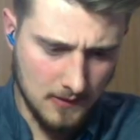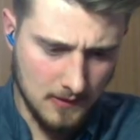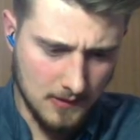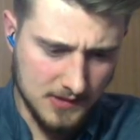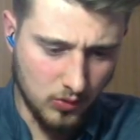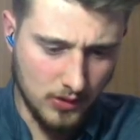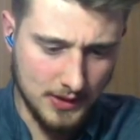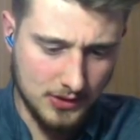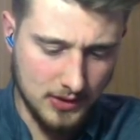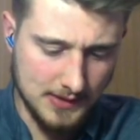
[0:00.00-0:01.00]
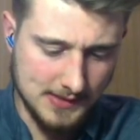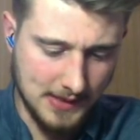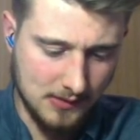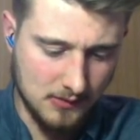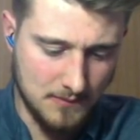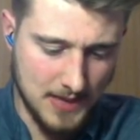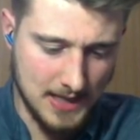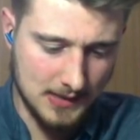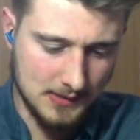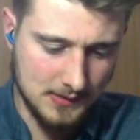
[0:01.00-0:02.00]
So we're going to try to cycle
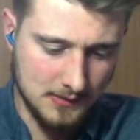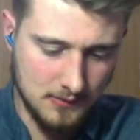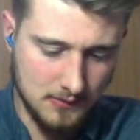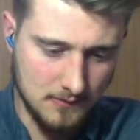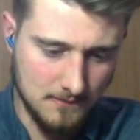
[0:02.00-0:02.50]
back to...